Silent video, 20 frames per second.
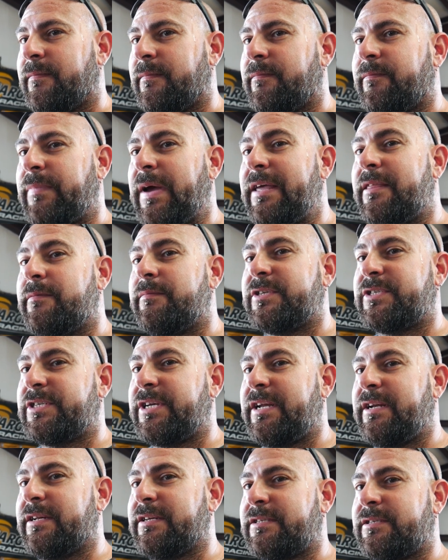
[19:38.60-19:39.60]
pay the
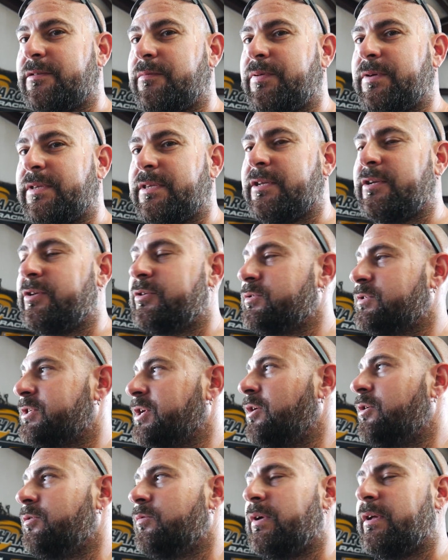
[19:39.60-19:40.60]
machinist to put the new
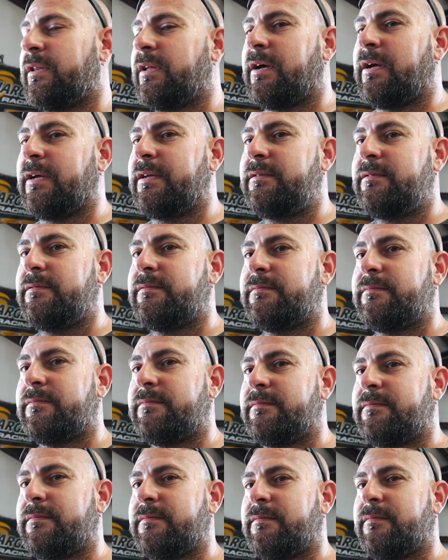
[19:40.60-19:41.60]
tone wheel on,
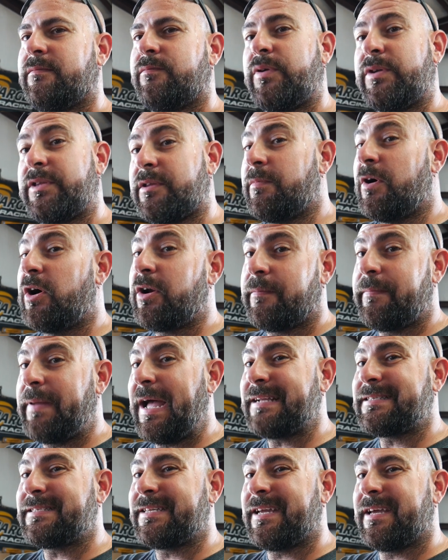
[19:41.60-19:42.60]
put the motor
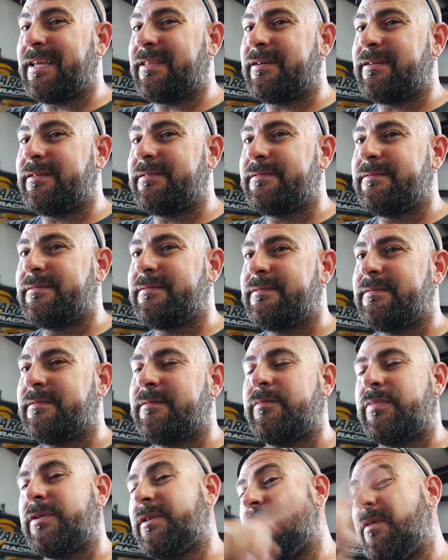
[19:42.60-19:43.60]
back together,
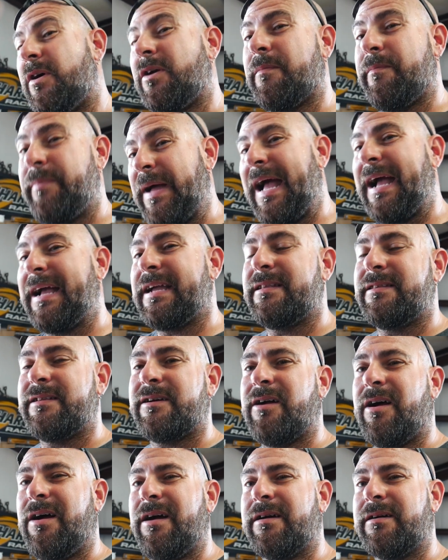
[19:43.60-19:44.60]
put the motor back in the
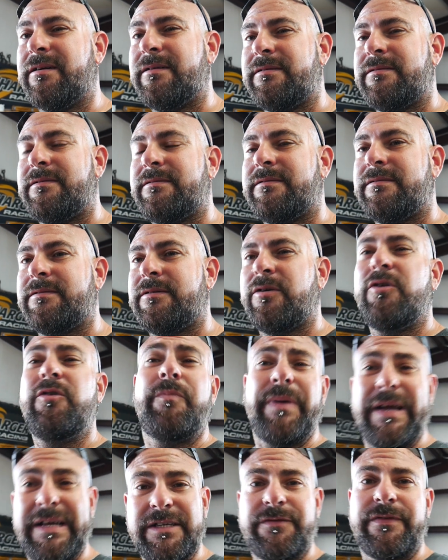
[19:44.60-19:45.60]
car? Who
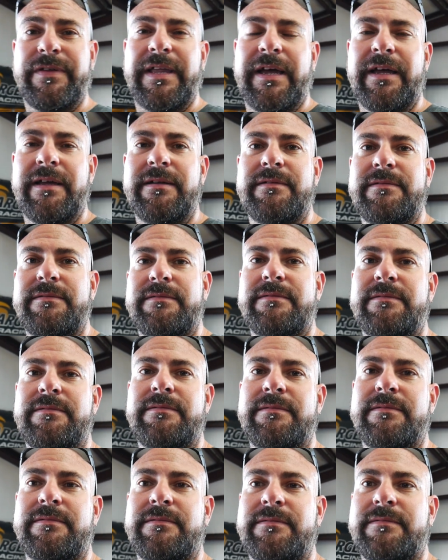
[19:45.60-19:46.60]
pays for that?
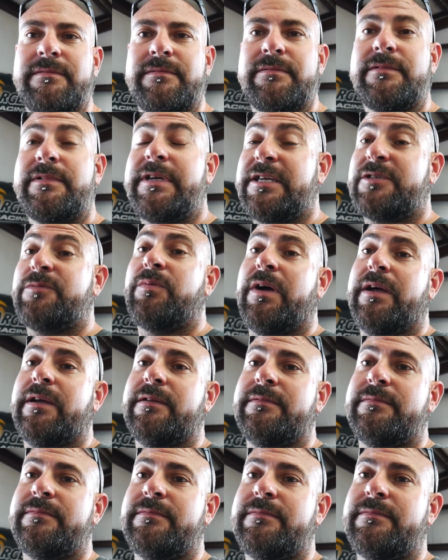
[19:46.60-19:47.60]
Guess what?
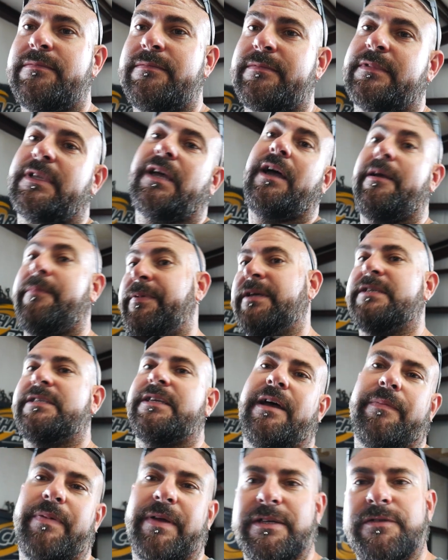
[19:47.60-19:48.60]
High
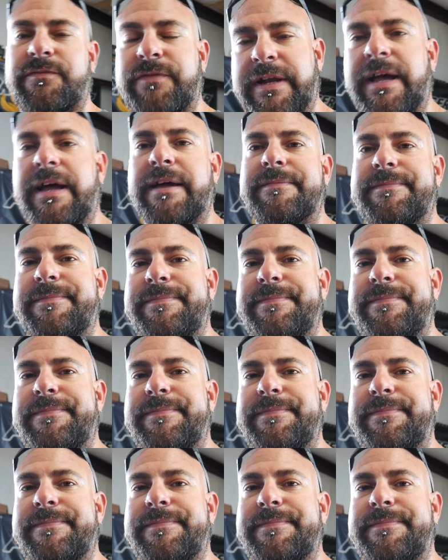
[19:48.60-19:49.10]
PSI pays for that.